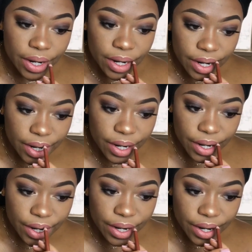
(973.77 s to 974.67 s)
So
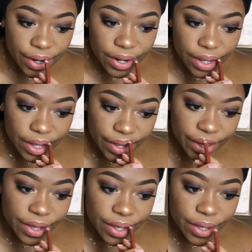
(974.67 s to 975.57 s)
yeah, I'm just
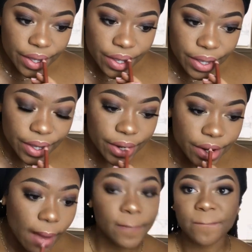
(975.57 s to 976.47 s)
lining my lips.
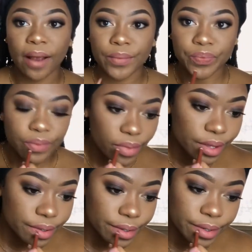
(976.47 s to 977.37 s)
I'm not
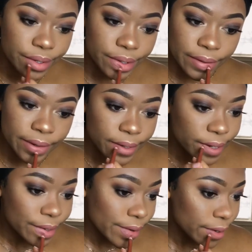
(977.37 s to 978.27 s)
overlining
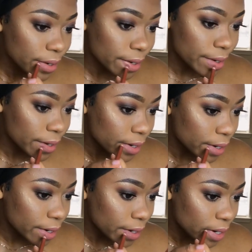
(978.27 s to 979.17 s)
because whenever you
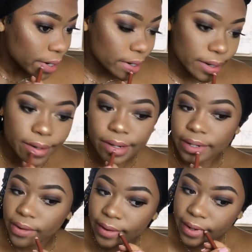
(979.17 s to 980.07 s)
overline, well, for
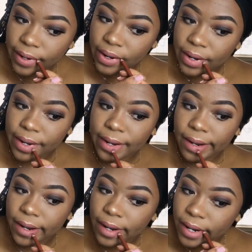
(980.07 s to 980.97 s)
me, when I
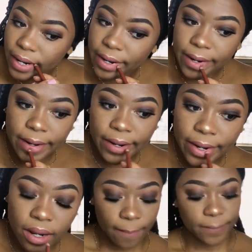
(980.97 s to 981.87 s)
overline, it just
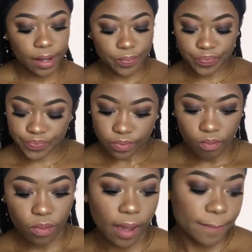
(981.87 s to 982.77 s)
doesn't look
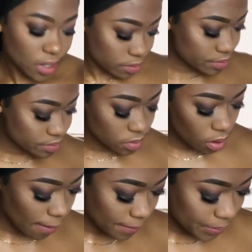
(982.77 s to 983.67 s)
natural. It
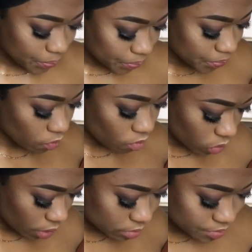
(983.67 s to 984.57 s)
just looks
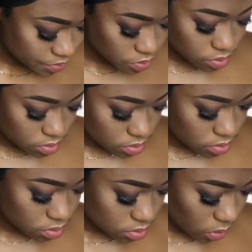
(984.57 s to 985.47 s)
like it's too
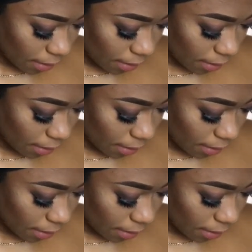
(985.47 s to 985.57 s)
big,